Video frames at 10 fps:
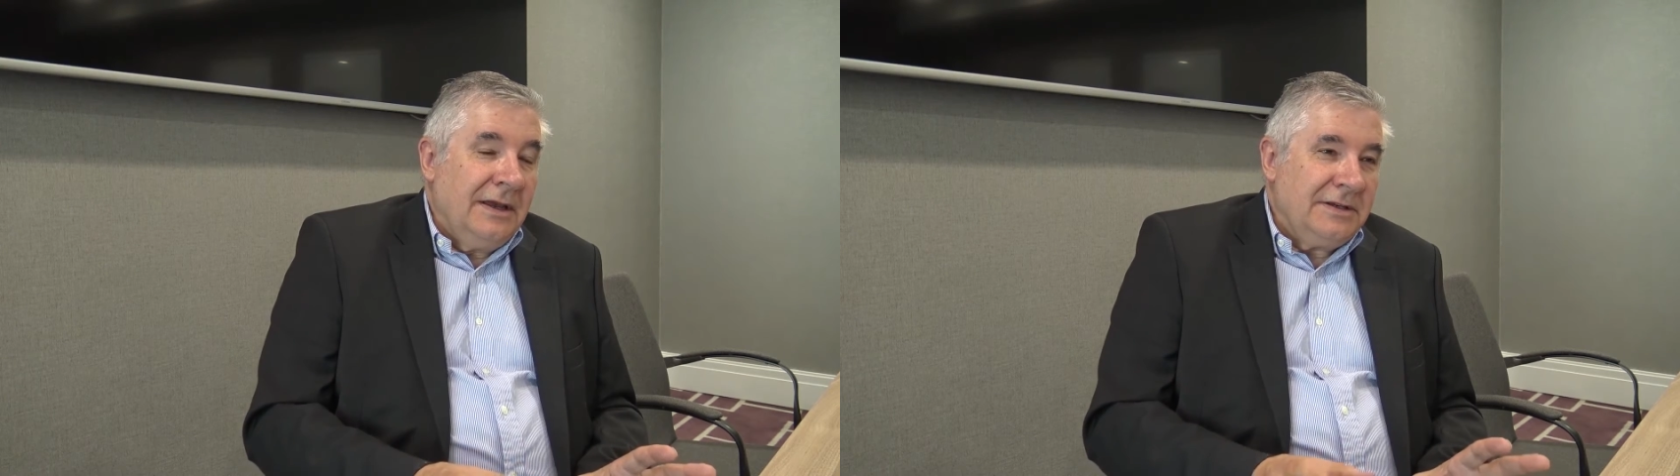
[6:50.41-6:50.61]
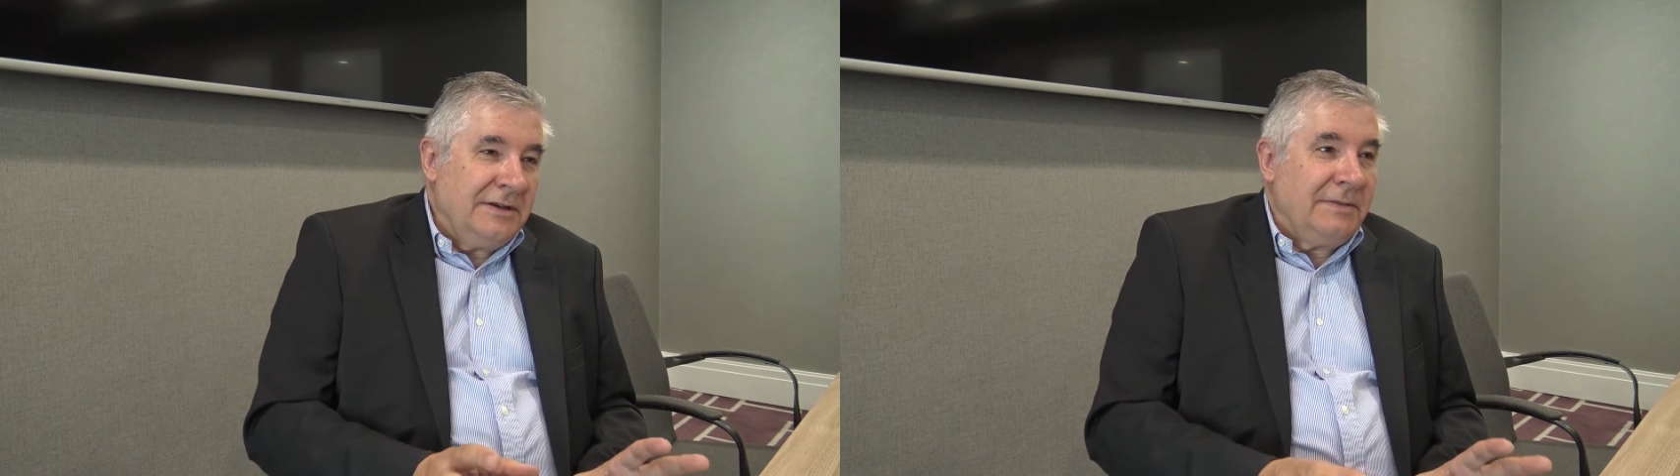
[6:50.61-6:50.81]

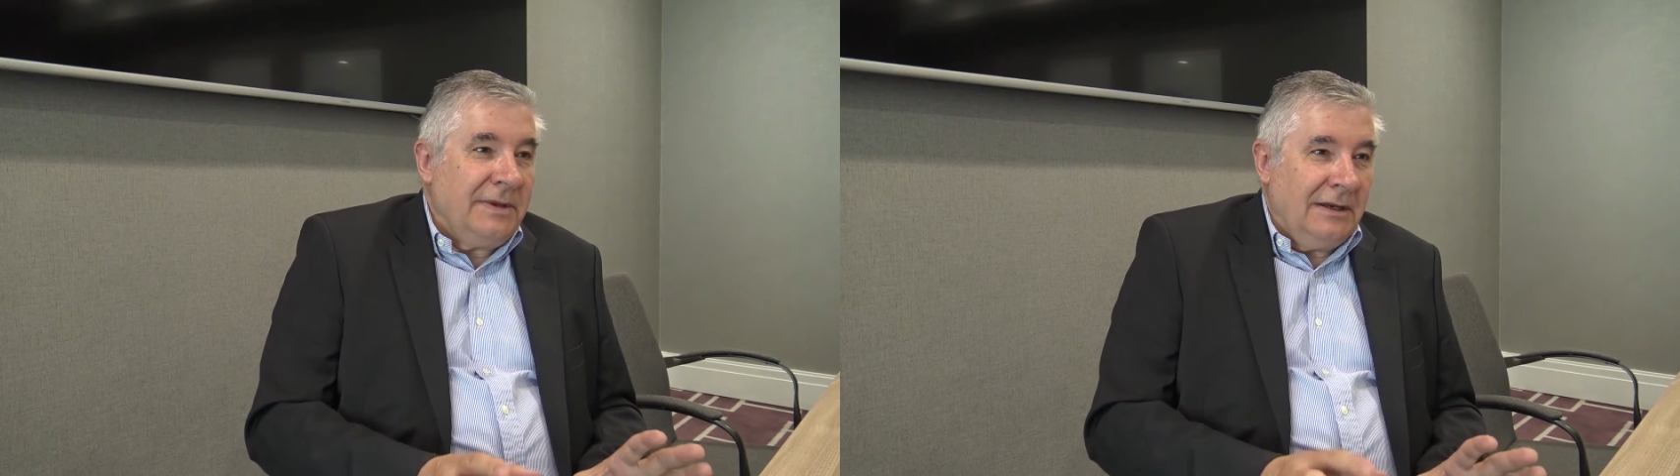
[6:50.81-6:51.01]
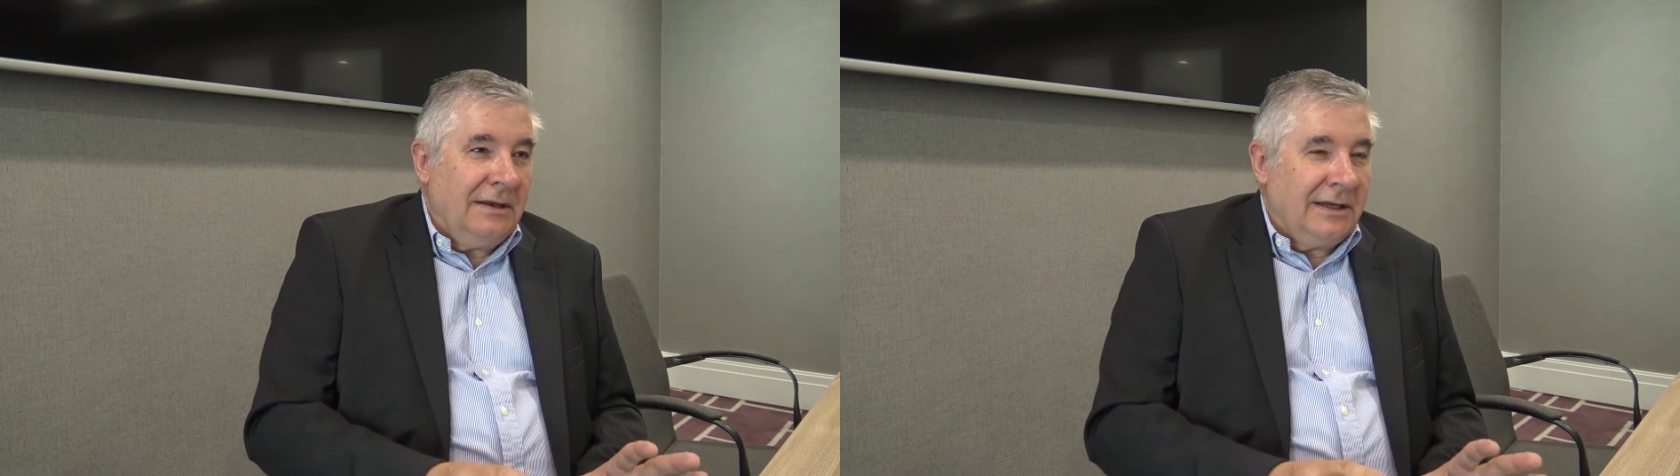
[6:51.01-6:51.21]
So it's a
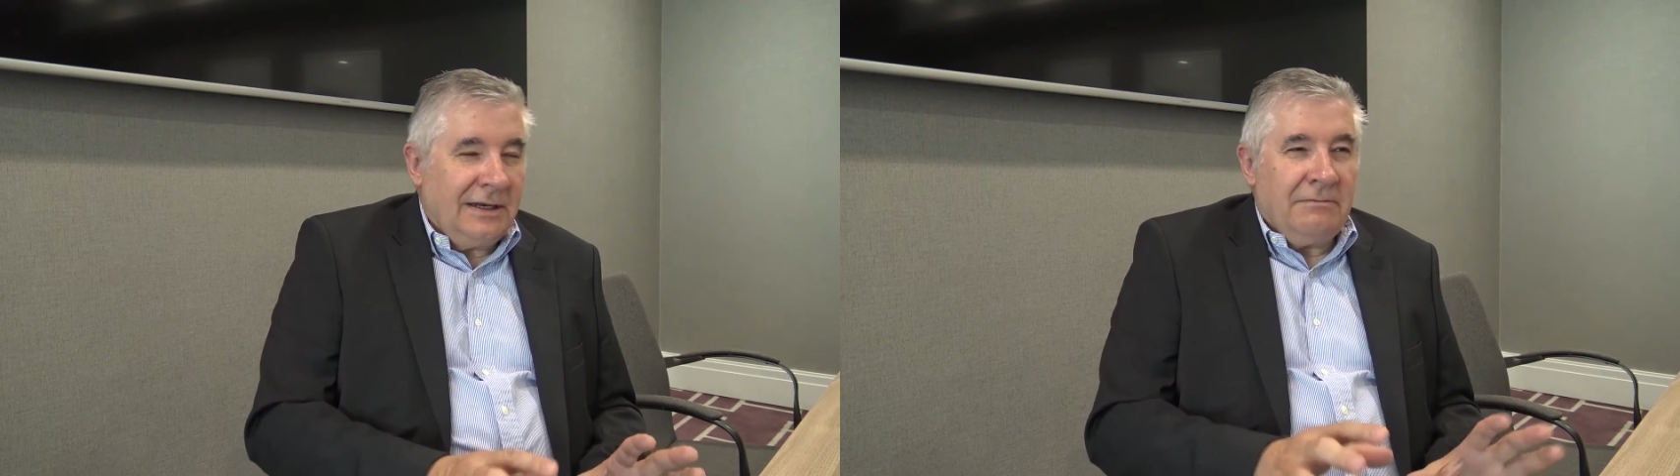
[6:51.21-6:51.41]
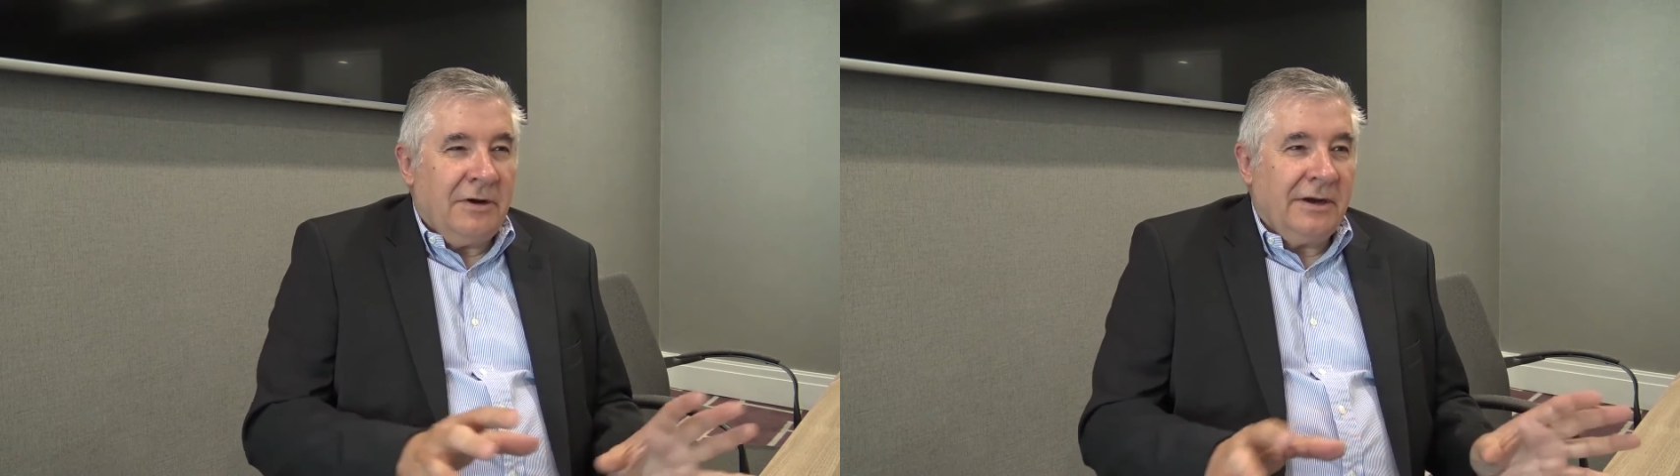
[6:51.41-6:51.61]
bit like
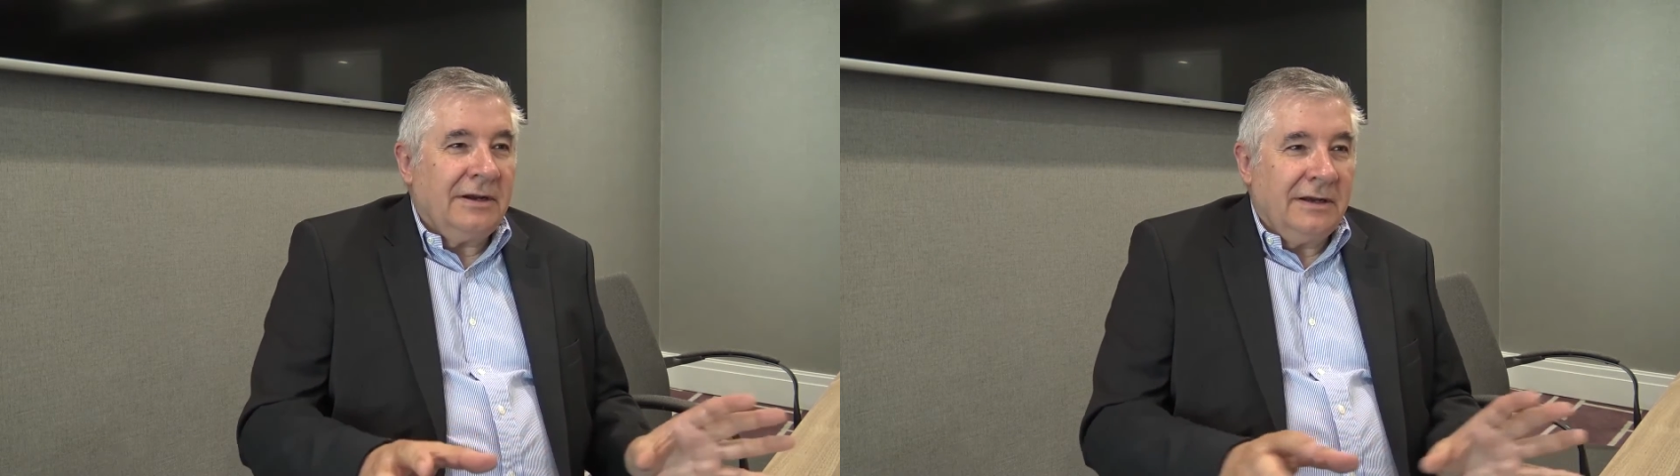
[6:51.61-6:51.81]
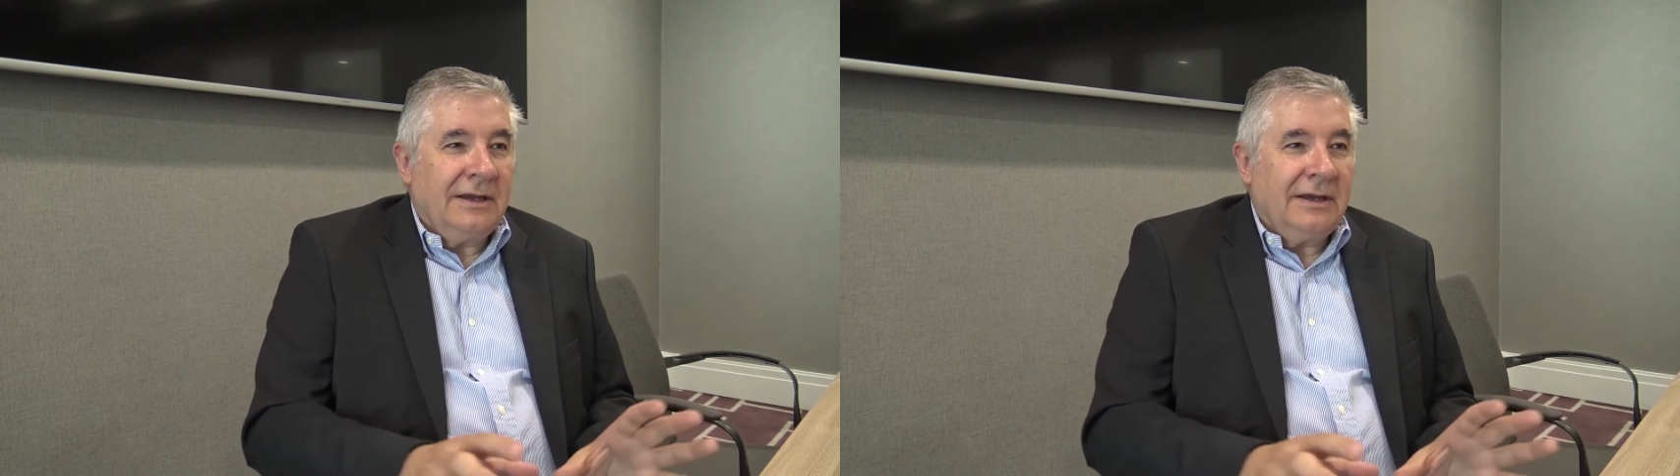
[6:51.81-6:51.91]
an American